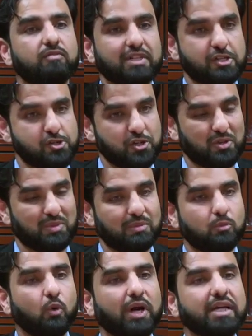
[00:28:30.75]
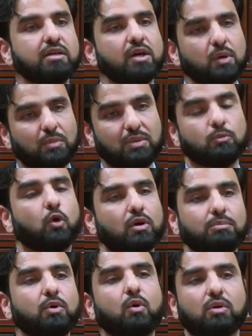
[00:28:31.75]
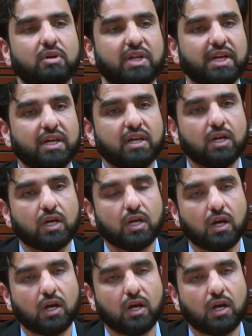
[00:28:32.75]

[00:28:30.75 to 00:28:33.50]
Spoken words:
a legitimate point. But more importantly,